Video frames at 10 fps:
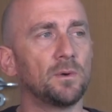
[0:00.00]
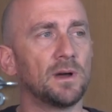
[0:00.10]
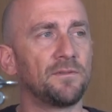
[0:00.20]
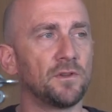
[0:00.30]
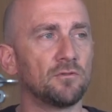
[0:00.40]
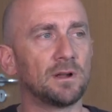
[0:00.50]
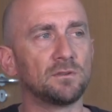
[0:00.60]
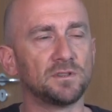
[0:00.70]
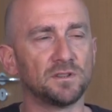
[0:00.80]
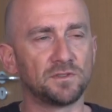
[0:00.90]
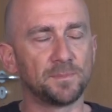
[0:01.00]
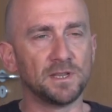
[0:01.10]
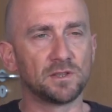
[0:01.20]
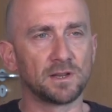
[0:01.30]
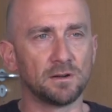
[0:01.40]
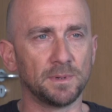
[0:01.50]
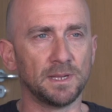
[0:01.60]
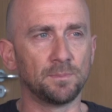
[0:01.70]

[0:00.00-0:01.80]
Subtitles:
a few rounds of speech therapy,